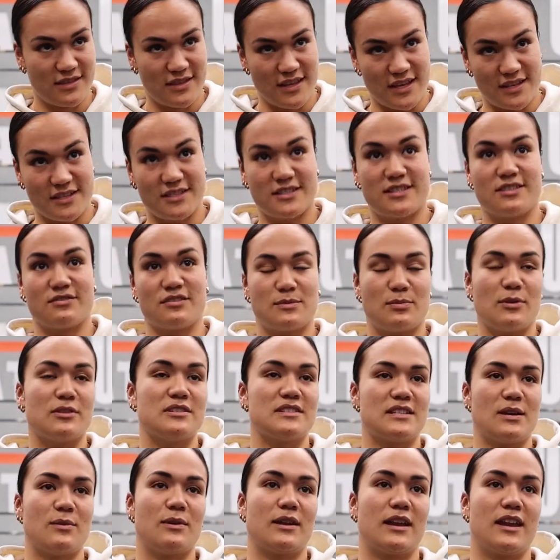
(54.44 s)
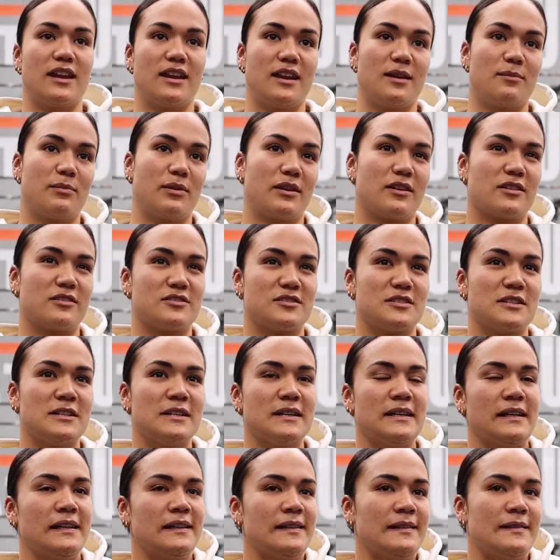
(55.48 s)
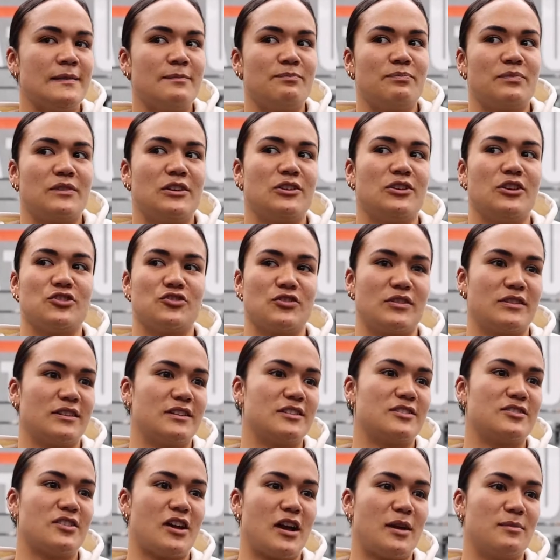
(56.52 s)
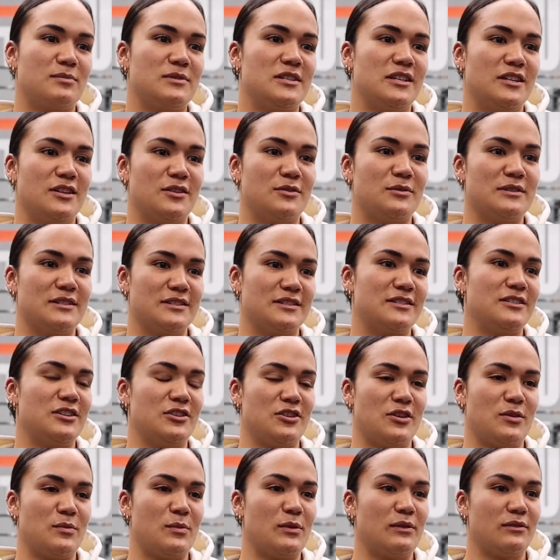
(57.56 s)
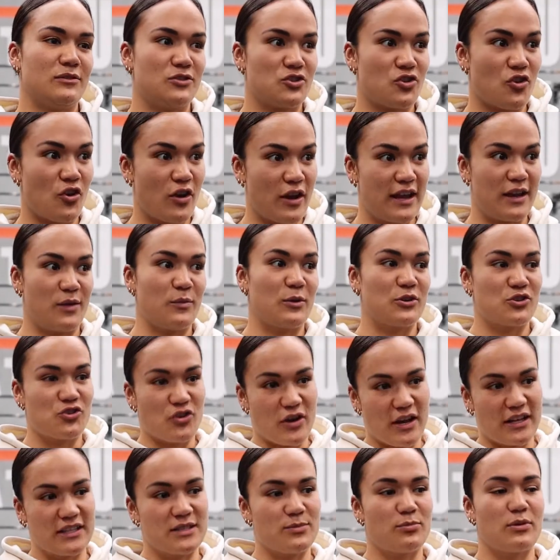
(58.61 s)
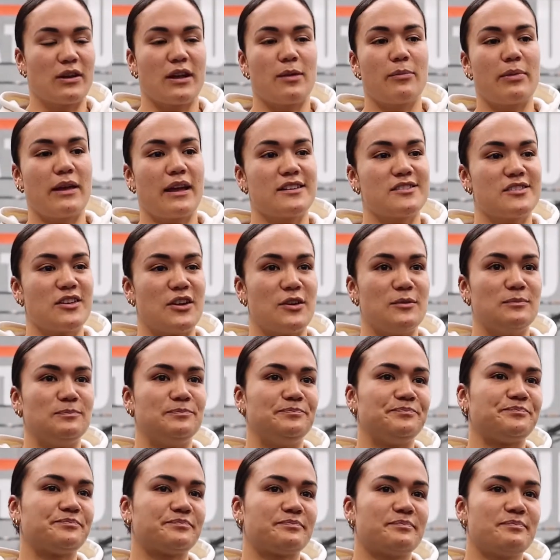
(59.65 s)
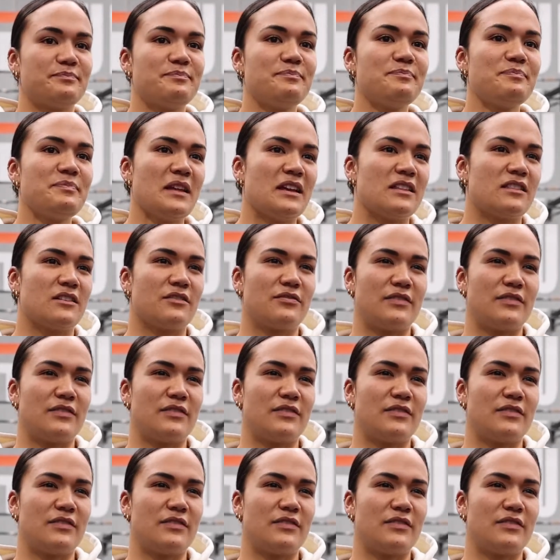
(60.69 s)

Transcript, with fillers: that is the response that we're getting because, you know, during this time, today, I was you know trying we're trying to bring it back. So, the